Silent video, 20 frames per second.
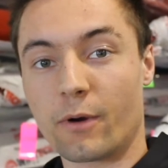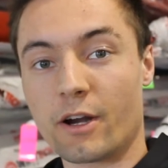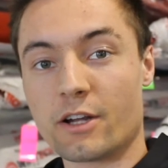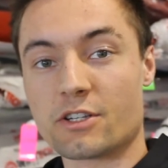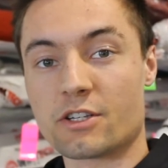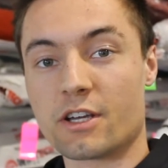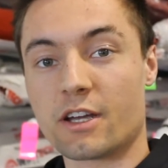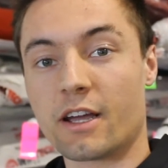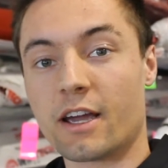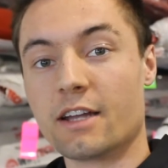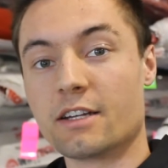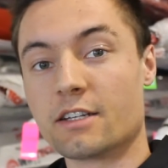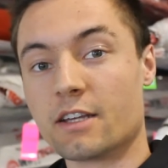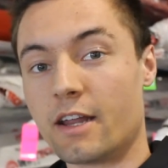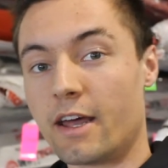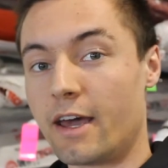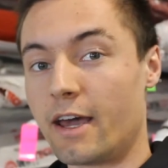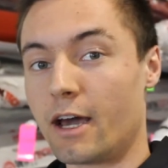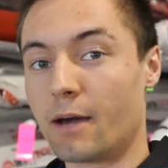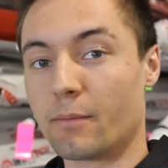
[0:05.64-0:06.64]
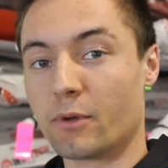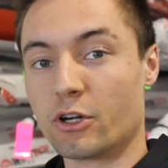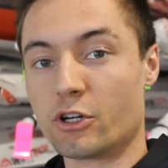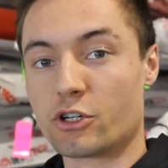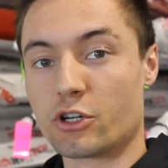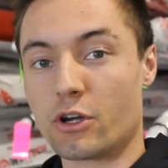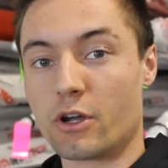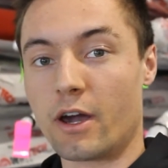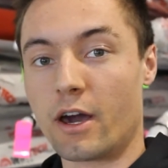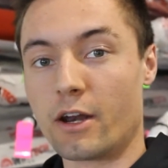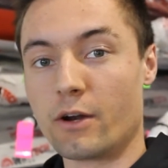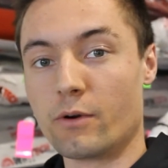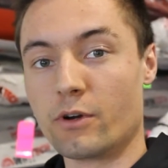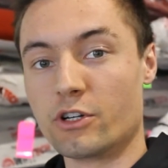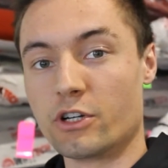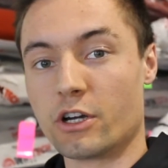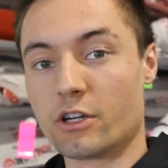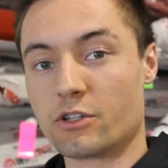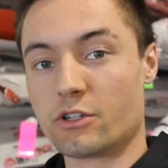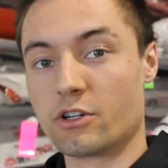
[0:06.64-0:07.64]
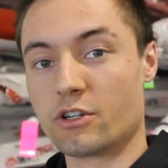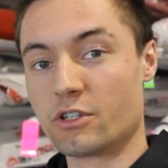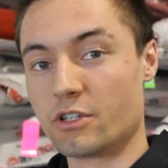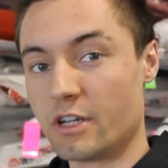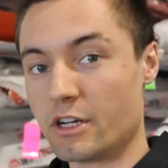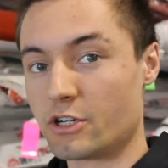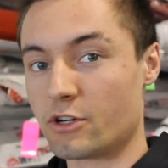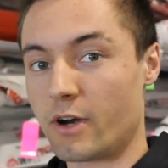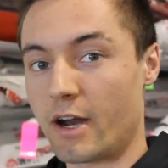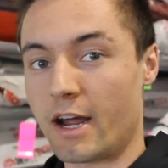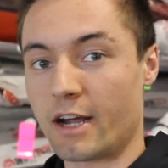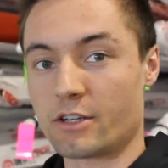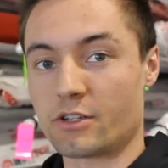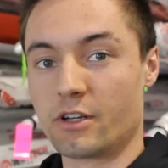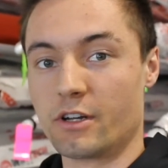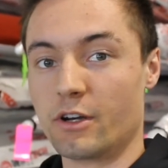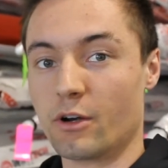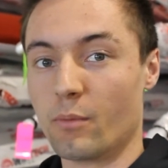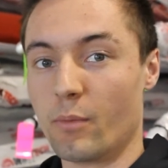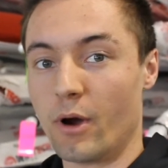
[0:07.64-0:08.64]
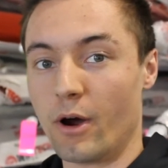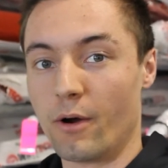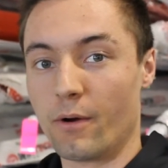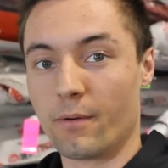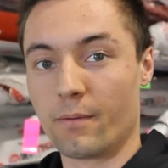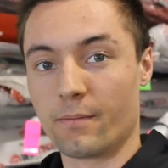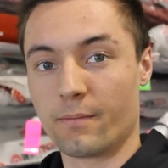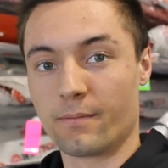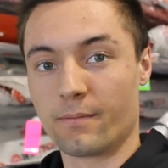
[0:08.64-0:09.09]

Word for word: Racing, and today I'm going to show you how to adjust your seat tracks in your boat.